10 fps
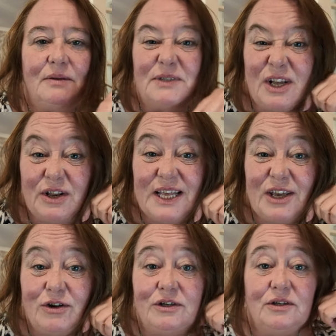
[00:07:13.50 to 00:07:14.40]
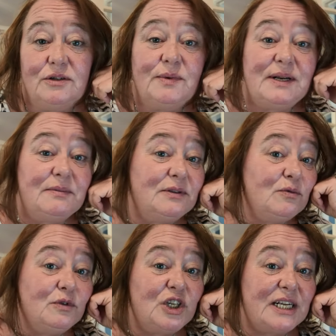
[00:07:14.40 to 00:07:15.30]
It was the only thing you could use when it was
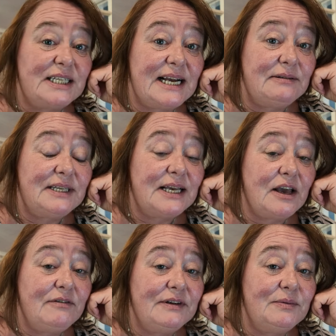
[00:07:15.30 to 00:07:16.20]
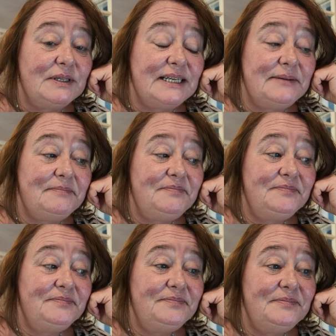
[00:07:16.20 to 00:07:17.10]
all shut down in COVID, wasn't it?
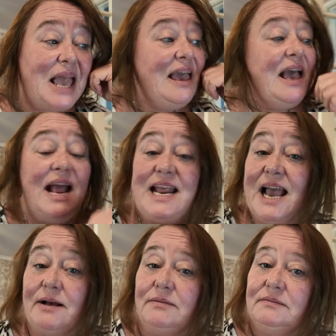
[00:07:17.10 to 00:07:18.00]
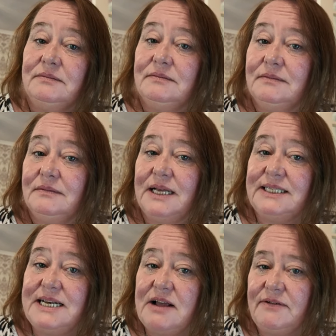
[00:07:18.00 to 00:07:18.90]
Anyhow,
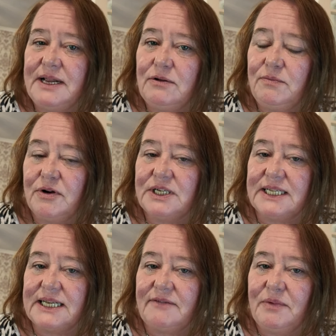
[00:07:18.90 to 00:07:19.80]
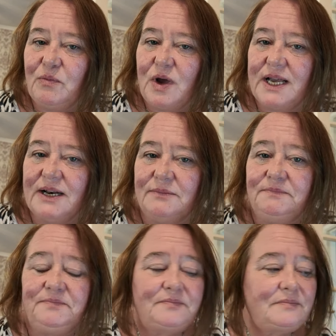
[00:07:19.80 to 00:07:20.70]
that's another little project I've been working on,